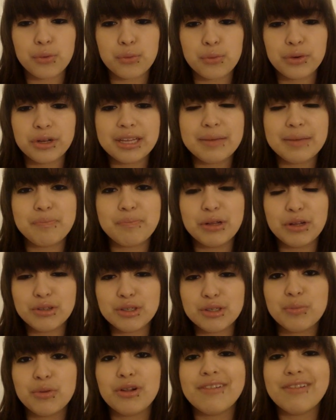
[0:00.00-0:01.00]
really
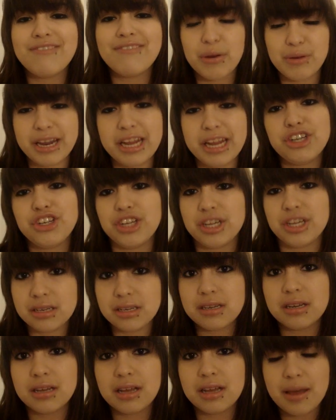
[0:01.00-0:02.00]
buildable
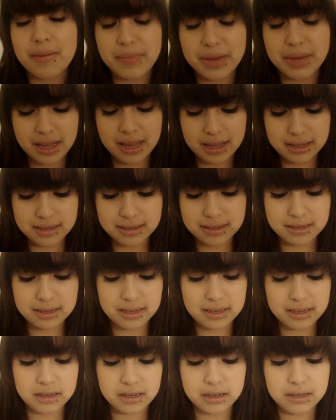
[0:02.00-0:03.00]
foundation, because
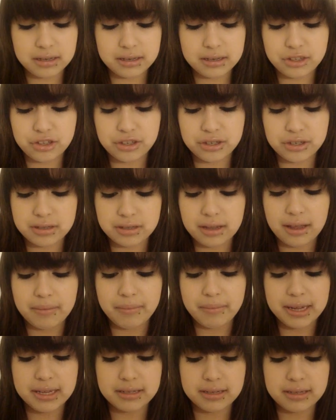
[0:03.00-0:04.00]
it's just
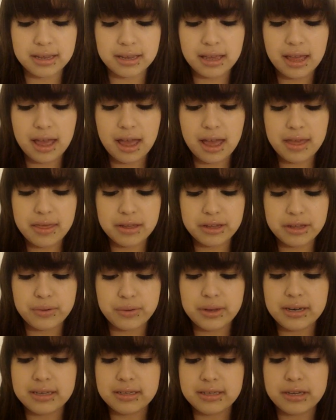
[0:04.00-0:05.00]
amazing. This
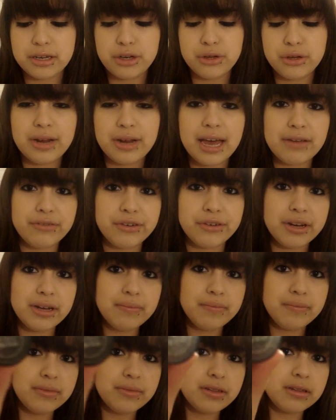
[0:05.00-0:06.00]
one is in Nude
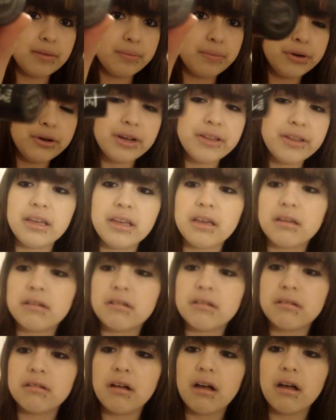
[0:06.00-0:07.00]
Ivory. It's number, I think,
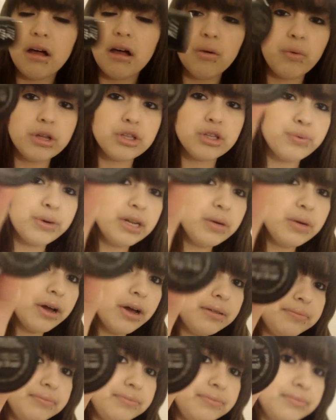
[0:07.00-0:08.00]

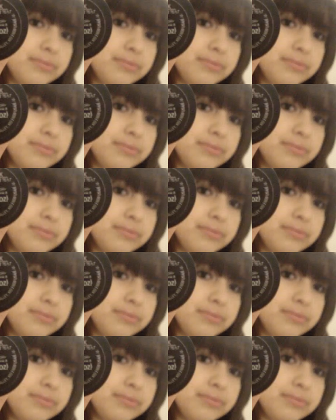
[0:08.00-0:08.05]
121.